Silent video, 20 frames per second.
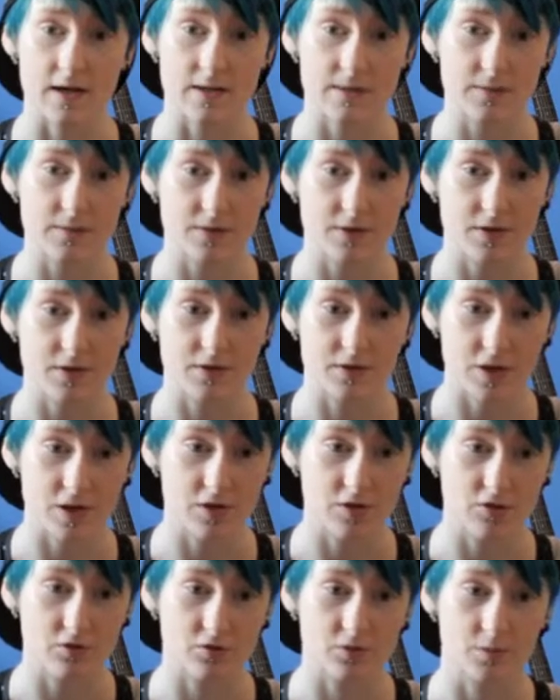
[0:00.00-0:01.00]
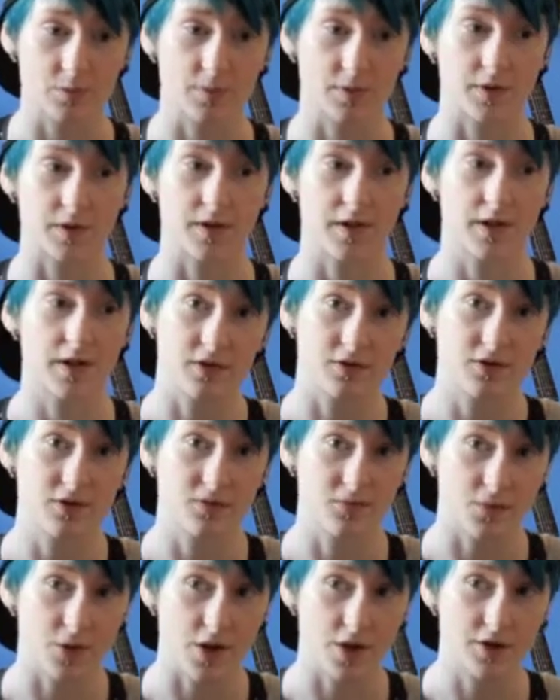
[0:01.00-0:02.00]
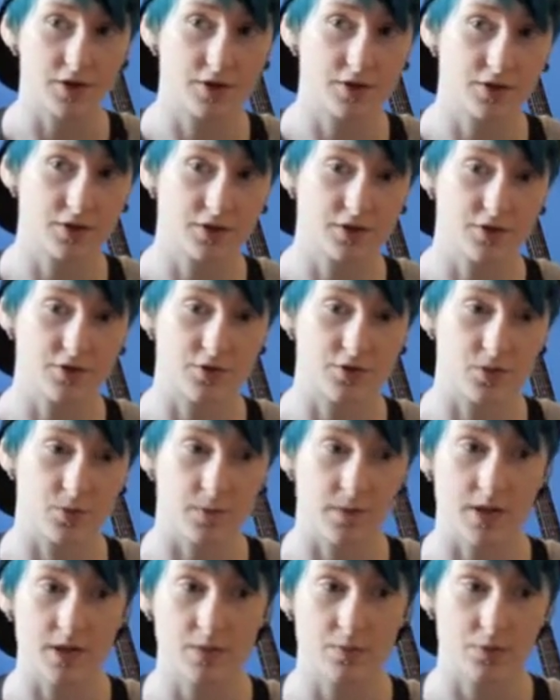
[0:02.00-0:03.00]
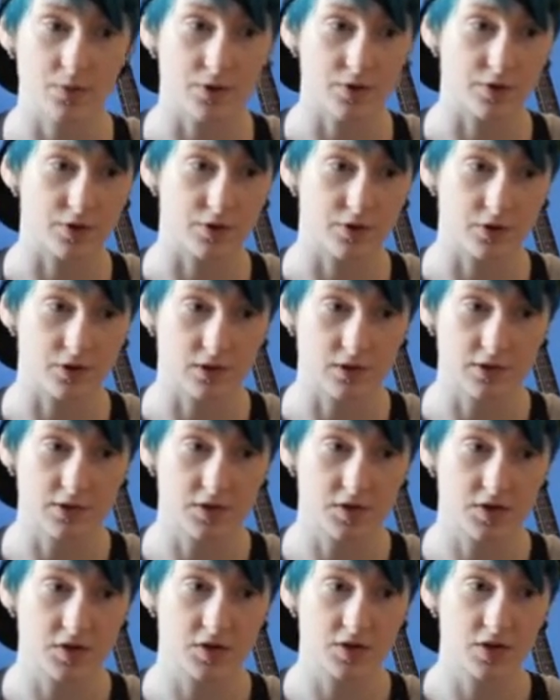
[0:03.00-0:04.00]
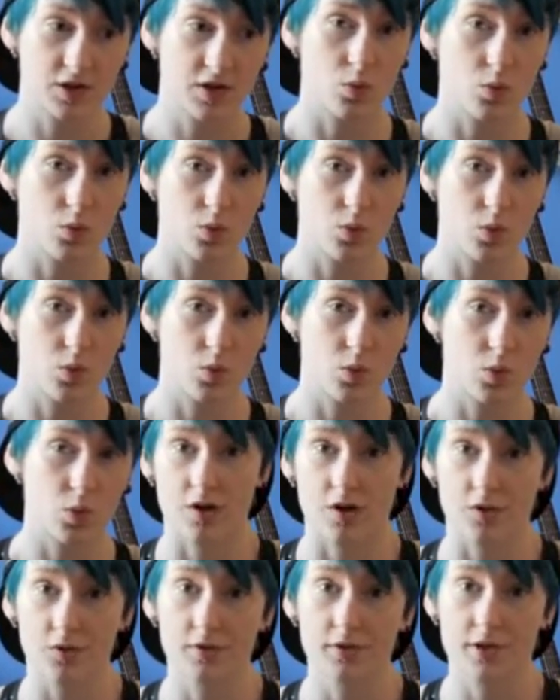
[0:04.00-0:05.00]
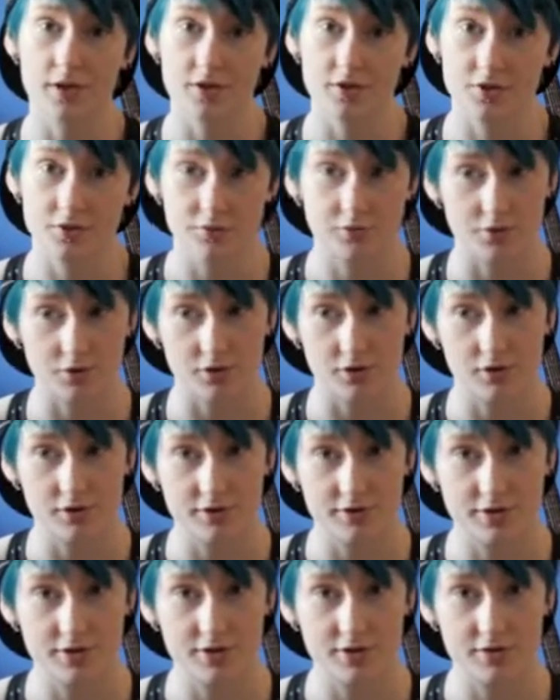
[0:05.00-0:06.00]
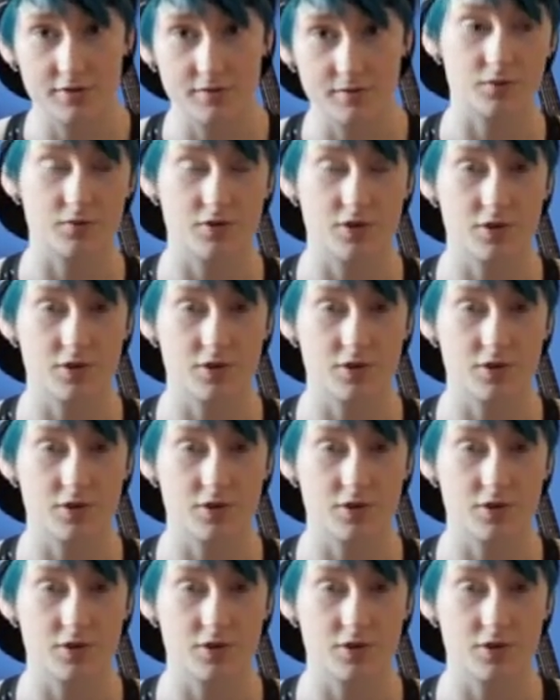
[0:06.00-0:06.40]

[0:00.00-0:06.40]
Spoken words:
I am transsexual, but I only want to be with girls who are only into girls. It